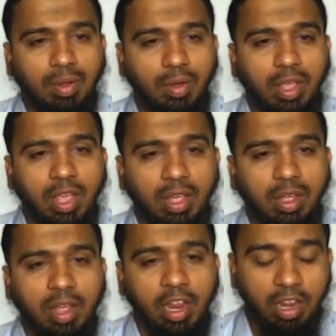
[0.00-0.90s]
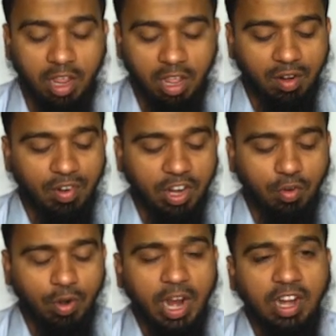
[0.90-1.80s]
okay, and here we need
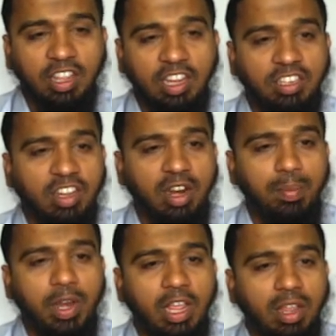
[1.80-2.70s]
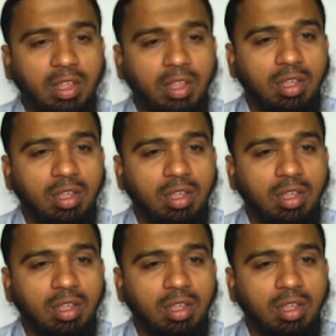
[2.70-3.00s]
to write the scripting,